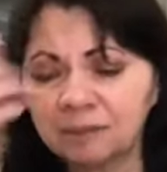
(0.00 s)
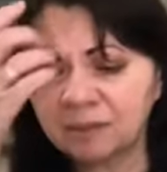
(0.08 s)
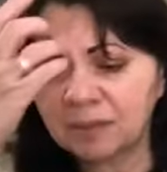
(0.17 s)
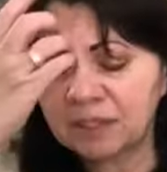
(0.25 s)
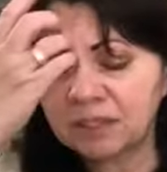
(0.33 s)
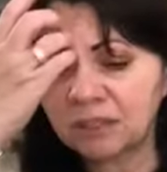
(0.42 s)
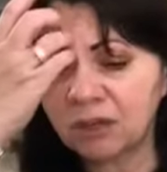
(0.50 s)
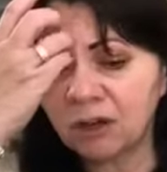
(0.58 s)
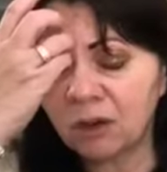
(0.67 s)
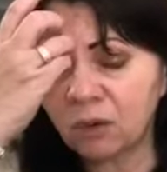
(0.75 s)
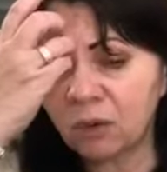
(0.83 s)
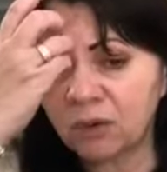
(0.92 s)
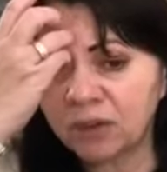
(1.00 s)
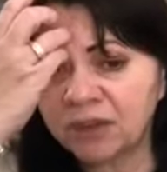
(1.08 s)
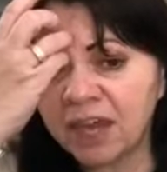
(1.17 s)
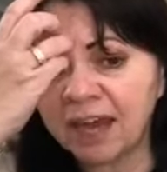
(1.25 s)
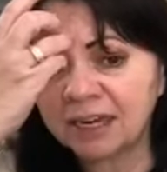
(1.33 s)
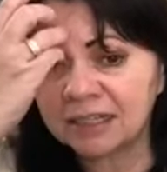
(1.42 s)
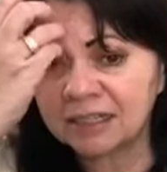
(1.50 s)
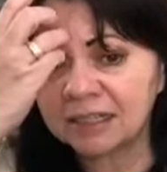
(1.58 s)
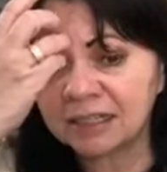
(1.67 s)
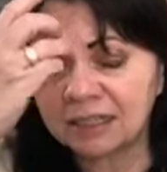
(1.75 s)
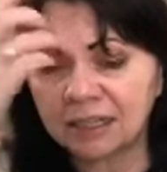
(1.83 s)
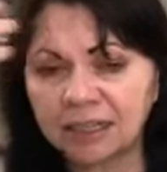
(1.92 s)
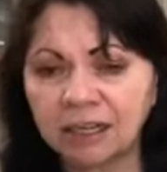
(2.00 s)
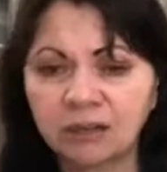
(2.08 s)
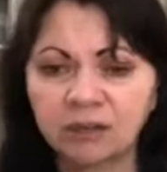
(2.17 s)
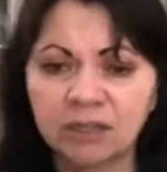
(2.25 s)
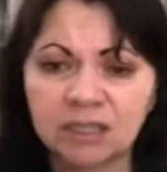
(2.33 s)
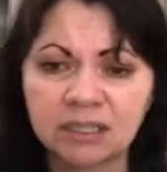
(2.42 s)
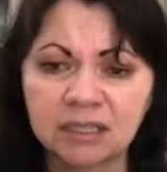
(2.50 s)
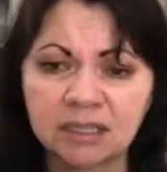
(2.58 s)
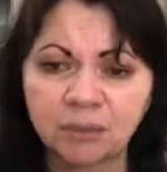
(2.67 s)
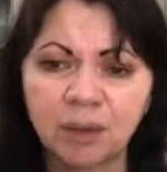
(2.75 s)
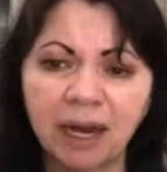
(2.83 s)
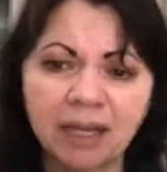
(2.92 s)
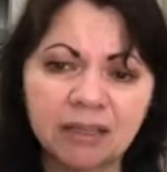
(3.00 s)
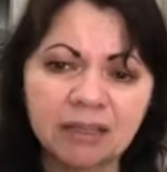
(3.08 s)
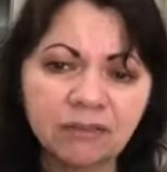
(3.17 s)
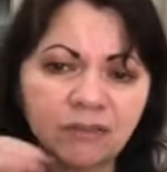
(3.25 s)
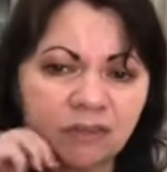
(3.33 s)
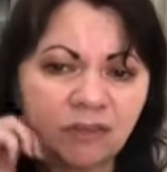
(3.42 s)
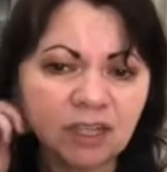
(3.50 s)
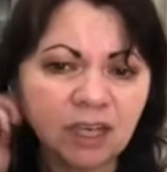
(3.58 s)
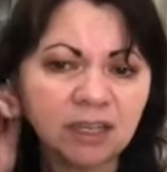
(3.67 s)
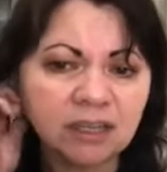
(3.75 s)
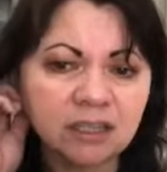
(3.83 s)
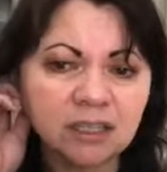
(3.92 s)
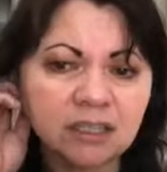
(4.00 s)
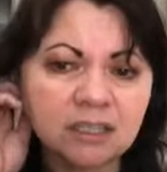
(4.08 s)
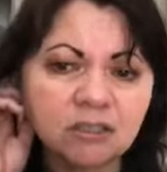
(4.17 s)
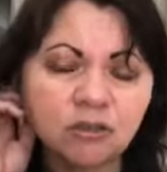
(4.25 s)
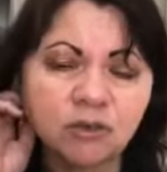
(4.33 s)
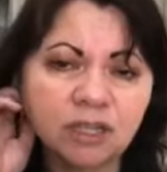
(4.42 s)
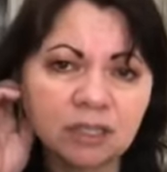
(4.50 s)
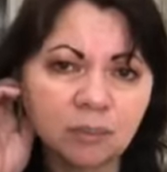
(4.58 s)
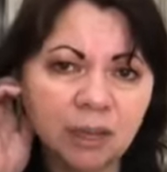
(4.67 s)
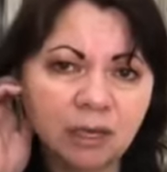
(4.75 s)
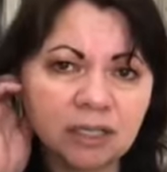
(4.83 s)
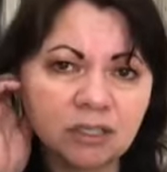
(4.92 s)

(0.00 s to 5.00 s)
So that is another thing to think about. And then the 5th thing I think to think about is